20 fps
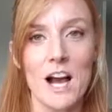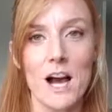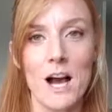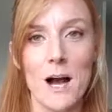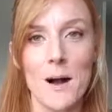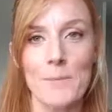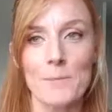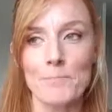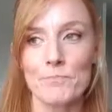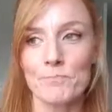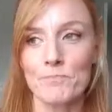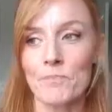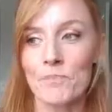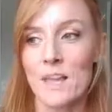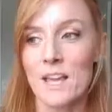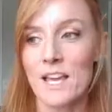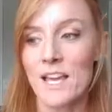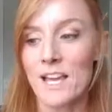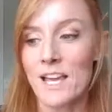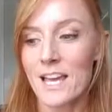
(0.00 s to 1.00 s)

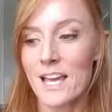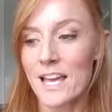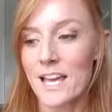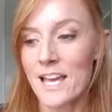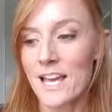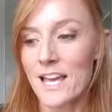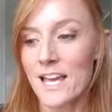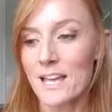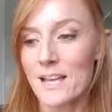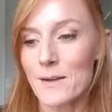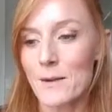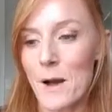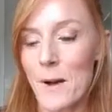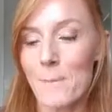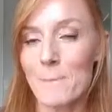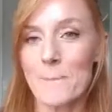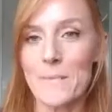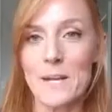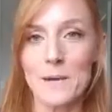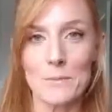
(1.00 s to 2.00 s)
a
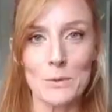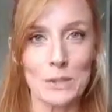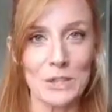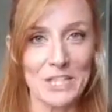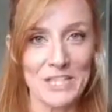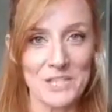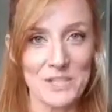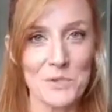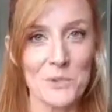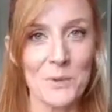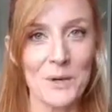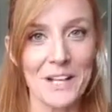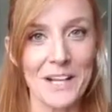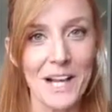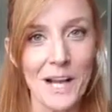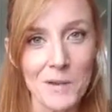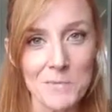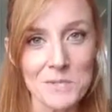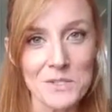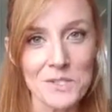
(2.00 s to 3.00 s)
minimalist when it
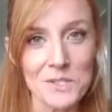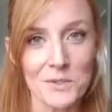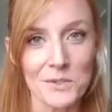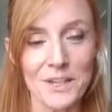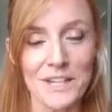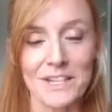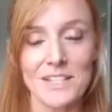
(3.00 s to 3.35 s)
comes to it.